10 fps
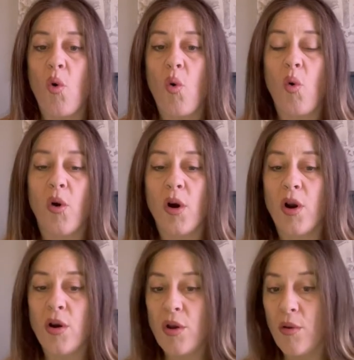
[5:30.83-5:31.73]

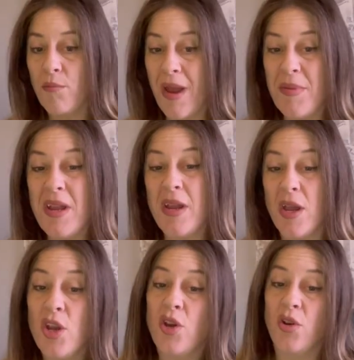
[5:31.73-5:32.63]
Or
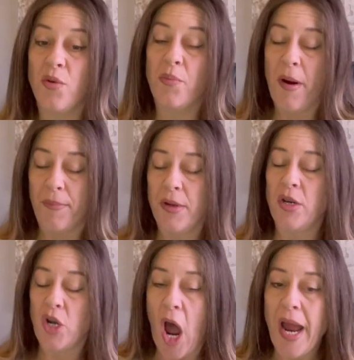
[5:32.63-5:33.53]
maybe you're probably
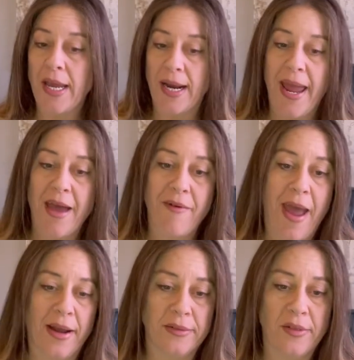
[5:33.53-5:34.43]
not gonna have
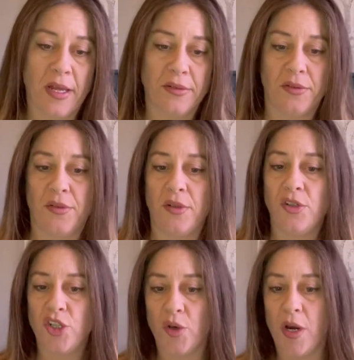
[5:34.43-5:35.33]
access
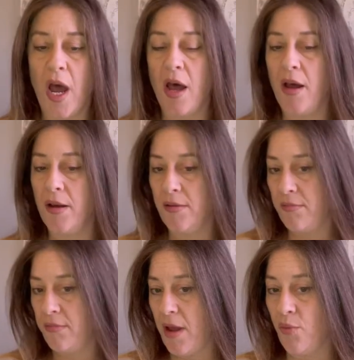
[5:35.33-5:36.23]
to a,
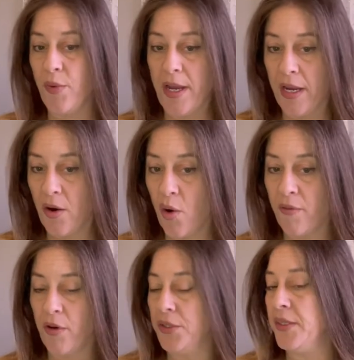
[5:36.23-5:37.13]
a rig or
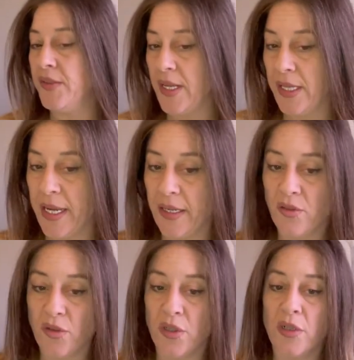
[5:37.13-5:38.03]
vaulted ceilings
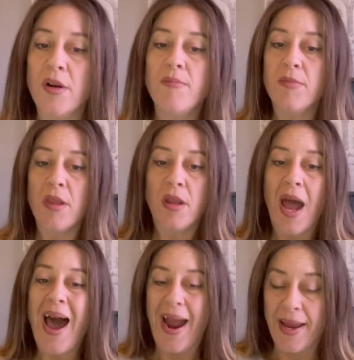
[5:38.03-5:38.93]
or
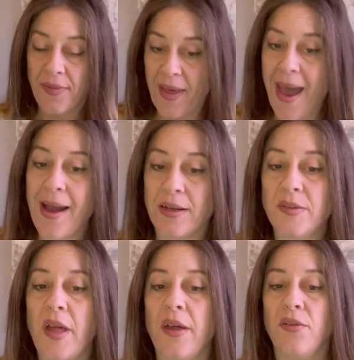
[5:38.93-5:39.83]
height
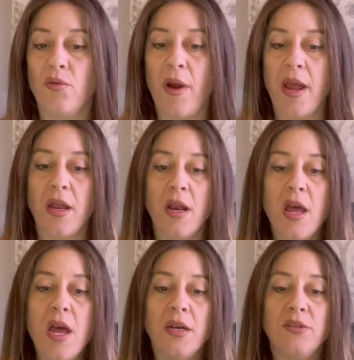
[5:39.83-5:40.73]
access, right?
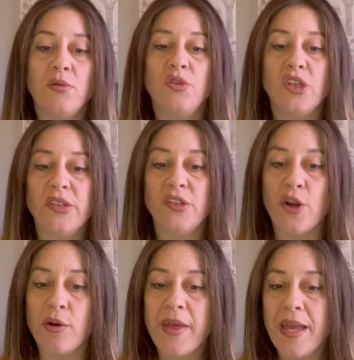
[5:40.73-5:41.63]
So just
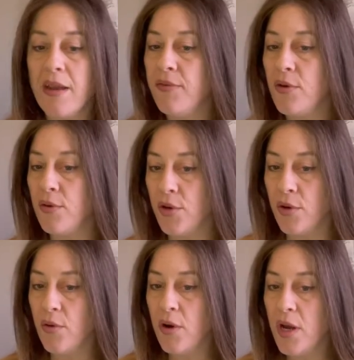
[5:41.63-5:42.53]
know that if you
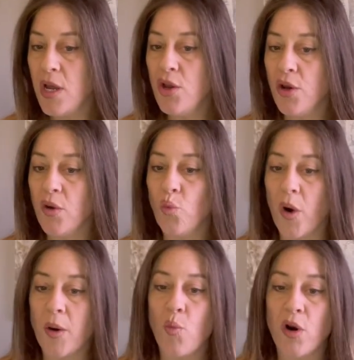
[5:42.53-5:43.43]
do, you can
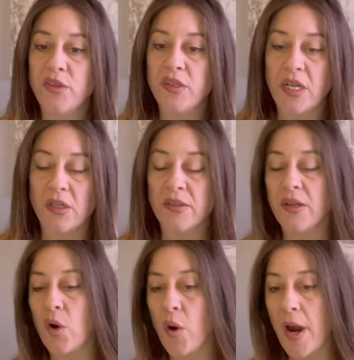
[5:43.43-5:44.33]
work more skills in
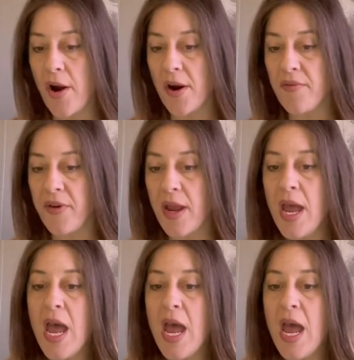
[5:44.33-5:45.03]
choreography.